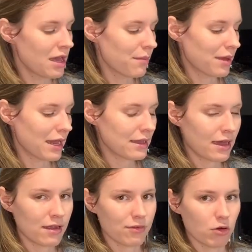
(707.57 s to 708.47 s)
but I
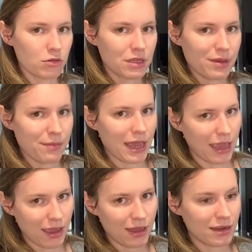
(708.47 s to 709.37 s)
kind of hold them in my
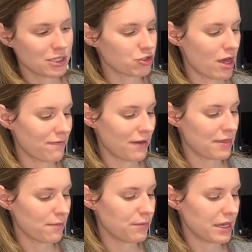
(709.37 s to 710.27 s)
hand and try to find
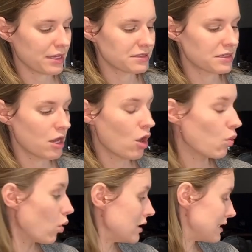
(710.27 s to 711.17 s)
the biggest
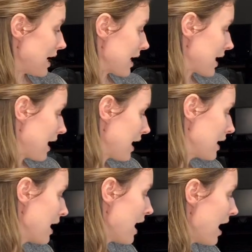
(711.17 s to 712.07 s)
ones that I can.